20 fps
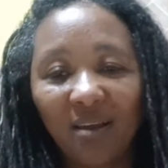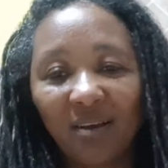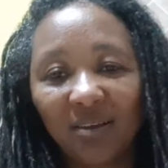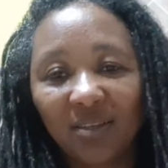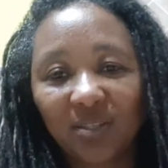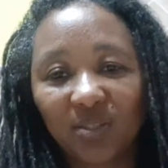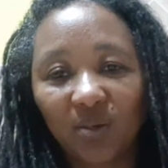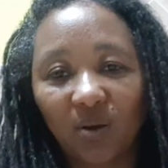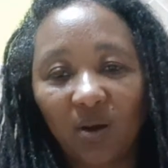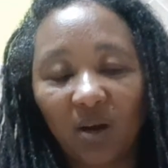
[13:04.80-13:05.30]

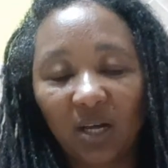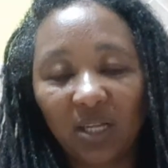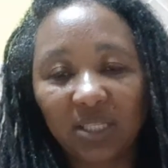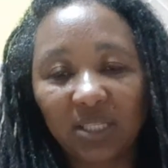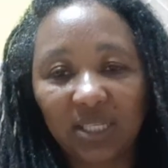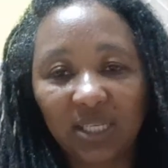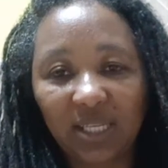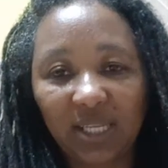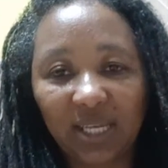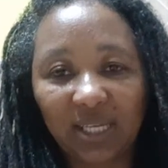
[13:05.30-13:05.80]
So
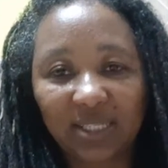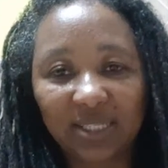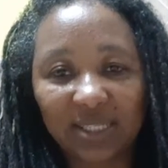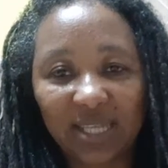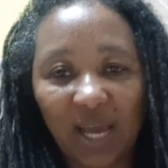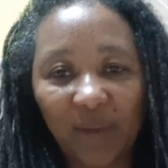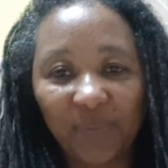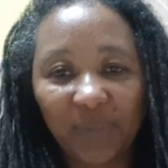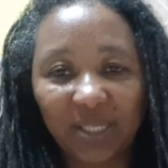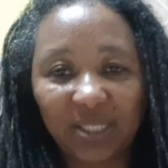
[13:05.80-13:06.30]
until next
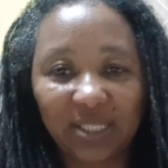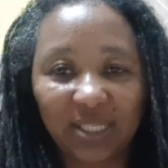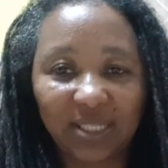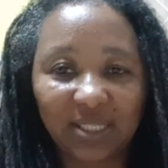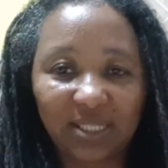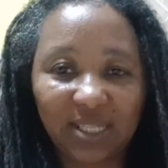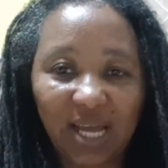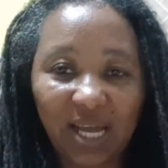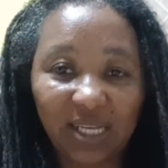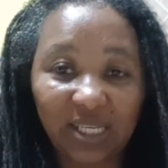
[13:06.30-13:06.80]
time, this
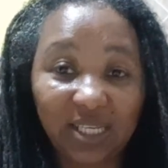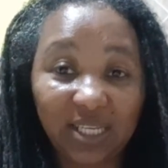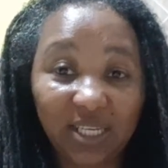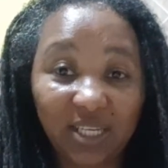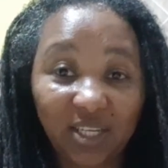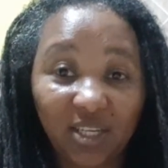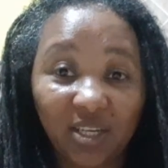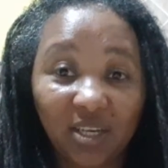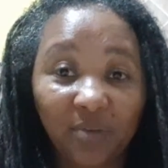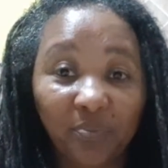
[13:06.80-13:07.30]
is
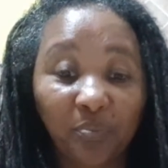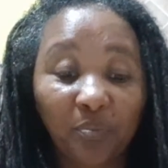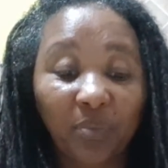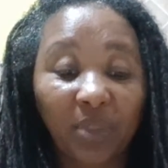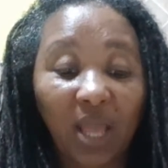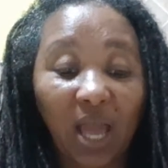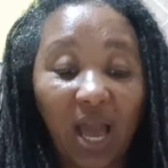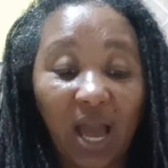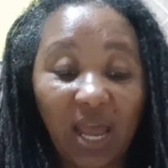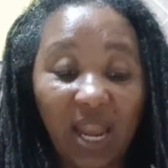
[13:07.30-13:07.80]
Nandi,
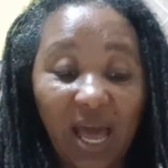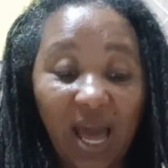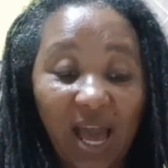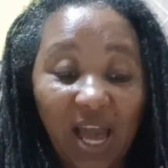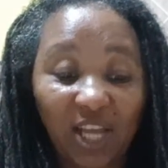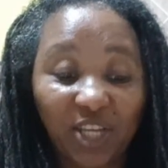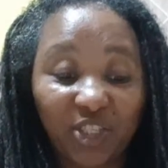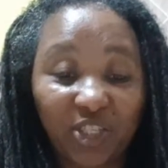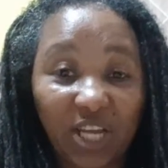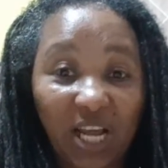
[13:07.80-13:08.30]
and
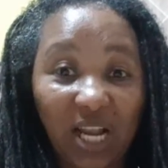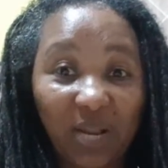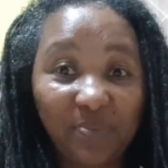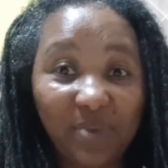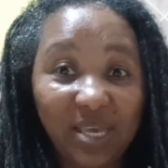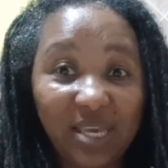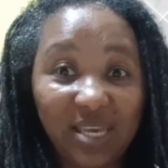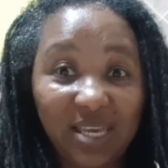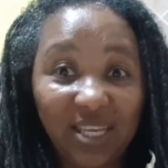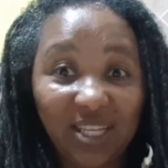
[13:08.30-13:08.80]
I shall
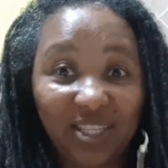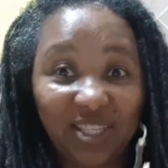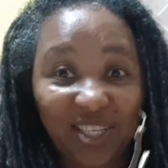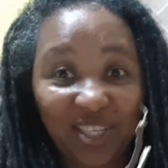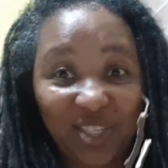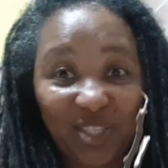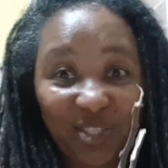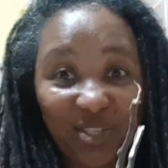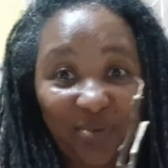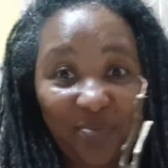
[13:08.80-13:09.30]
be
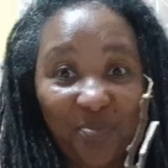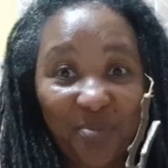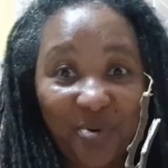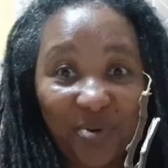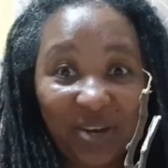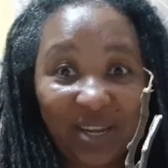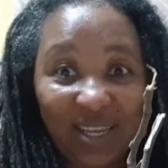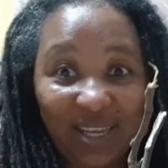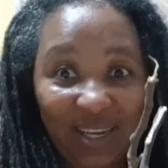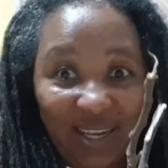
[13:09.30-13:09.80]
eating some more
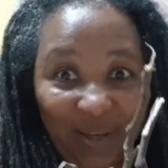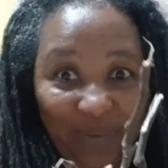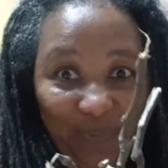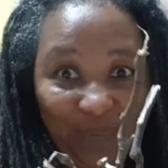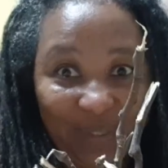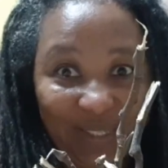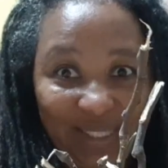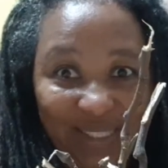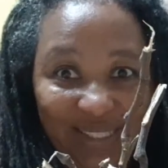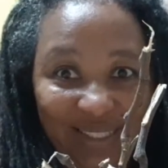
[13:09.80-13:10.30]

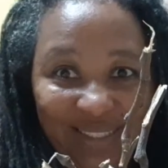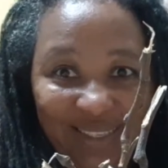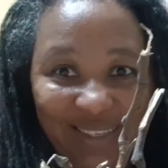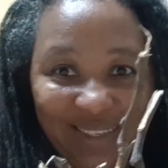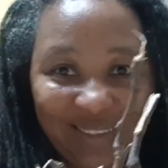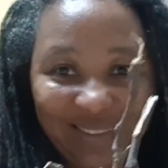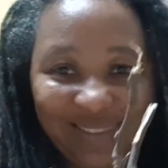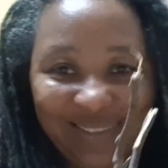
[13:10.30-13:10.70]
Guineps.